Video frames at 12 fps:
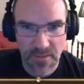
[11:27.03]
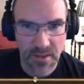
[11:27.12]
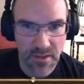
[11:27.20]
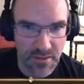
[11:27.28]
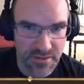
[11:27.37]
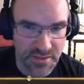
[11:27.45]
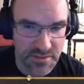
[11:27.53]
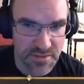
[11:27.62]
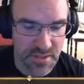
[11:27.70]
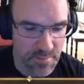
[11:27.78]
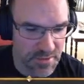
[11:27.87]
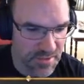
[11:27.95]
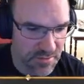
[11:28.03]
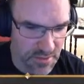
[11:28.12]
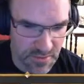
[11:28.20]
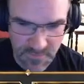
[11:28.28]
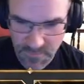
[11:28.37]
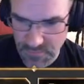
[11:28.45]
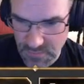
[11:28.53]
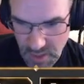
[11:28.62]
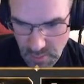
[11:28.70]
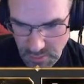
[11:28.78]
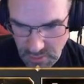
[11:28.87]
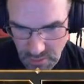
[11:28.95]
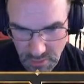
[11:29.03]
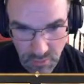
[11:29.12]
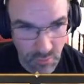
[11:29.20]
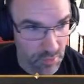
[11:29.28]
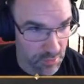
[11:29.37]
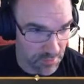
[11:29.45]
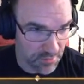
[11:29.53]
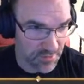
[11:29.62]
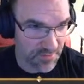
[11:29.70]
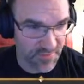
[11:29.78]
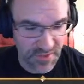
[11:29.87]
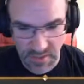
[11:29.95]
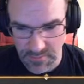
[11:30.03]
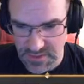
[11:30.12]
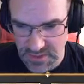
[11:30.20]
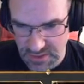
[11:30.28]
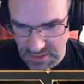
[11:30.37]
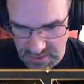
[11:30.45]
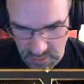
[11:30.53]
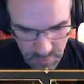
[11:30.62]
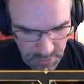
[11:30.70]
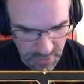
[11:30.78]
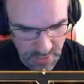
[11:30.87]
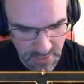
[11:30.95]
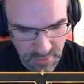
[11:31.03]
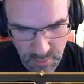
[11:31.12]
then also to demonstrate, now we'll leave the game scene test helper here.